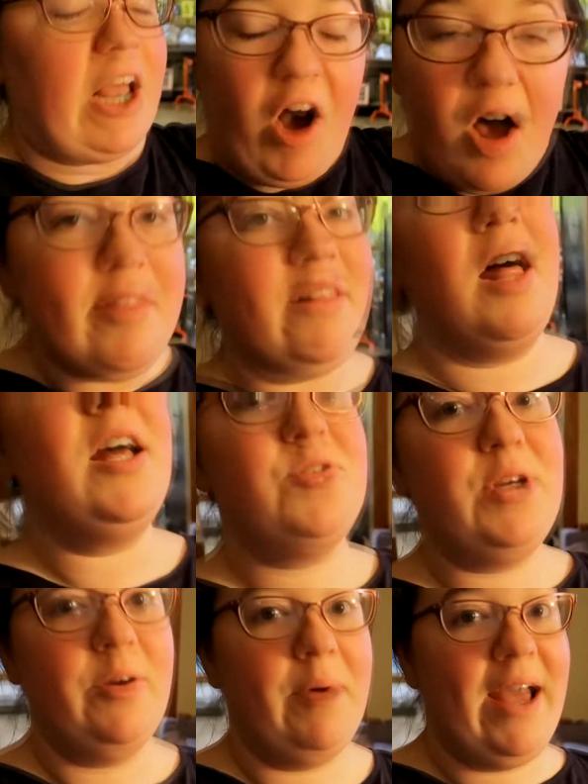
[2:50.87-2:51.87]
all the
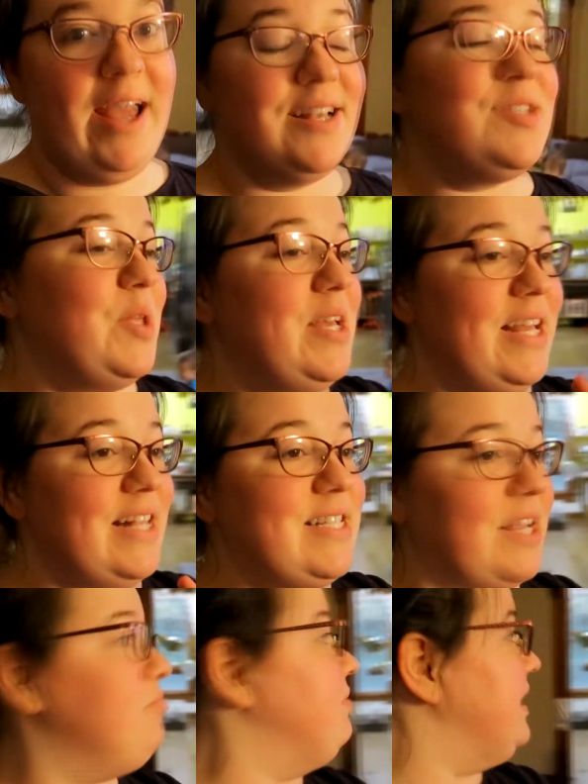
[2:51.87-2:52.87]
laundry away, so it's
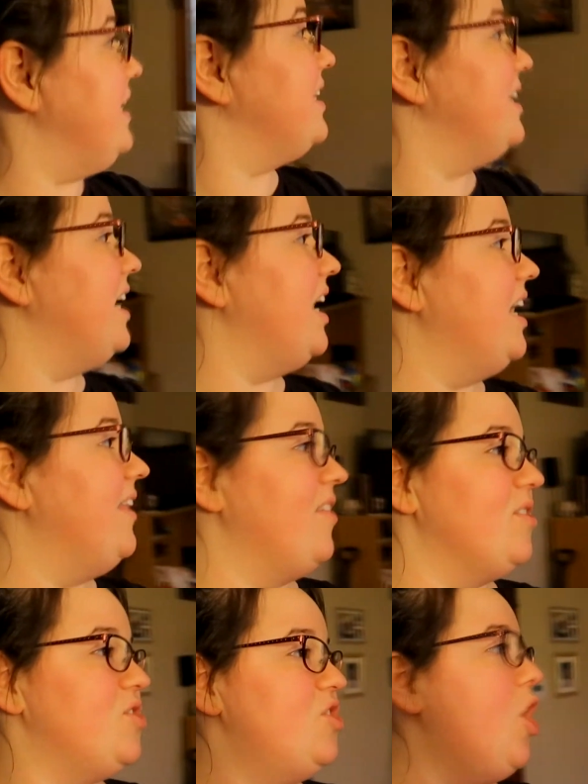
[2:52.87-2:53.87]
completely done.
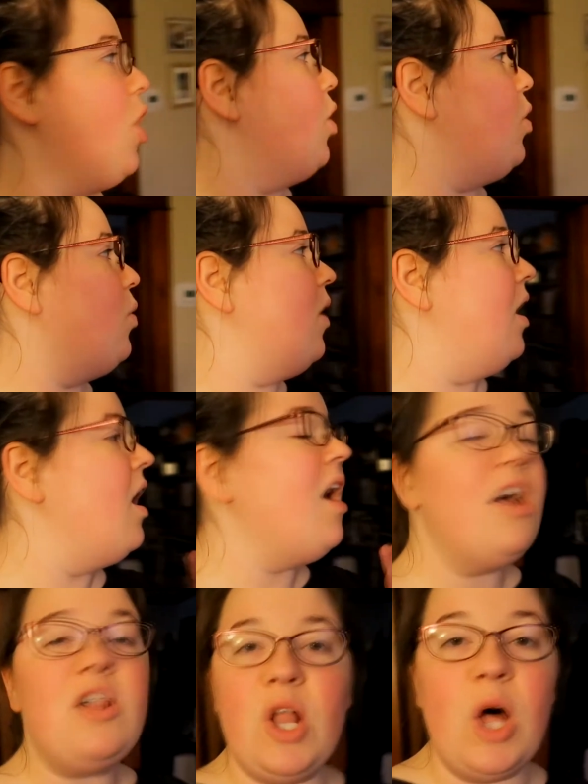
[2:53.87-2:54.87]
There's no
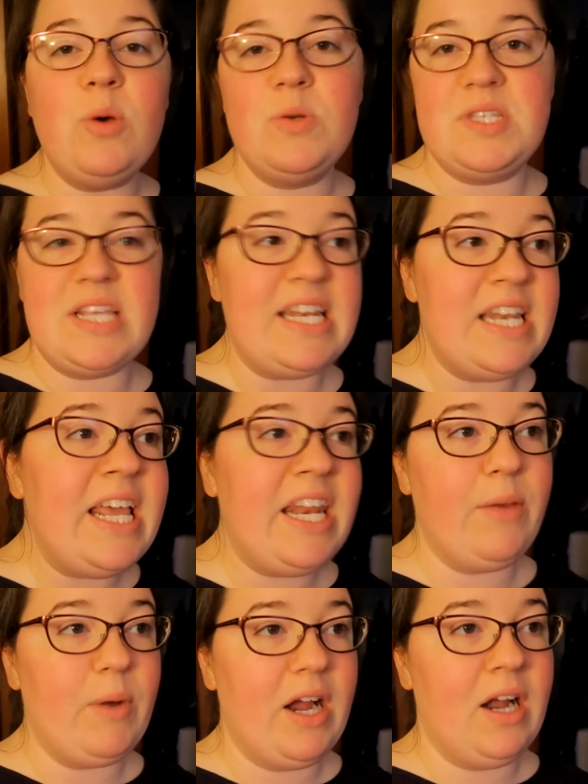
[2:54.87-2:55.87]
clothes sitting
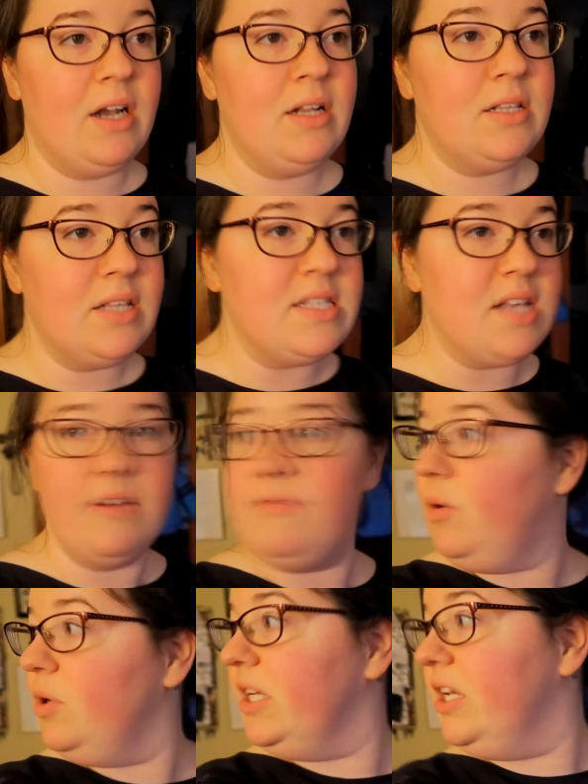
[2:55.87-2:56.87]
anywhere that's
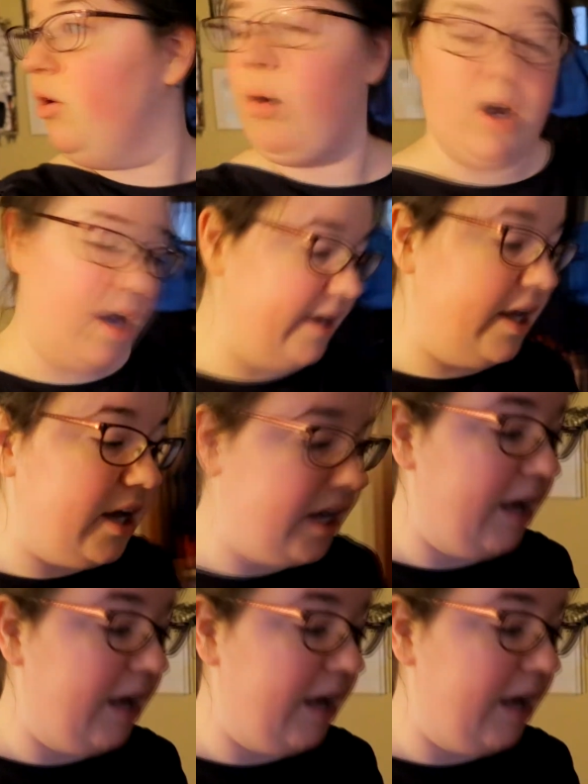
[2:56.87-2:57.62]
unfolded or unhung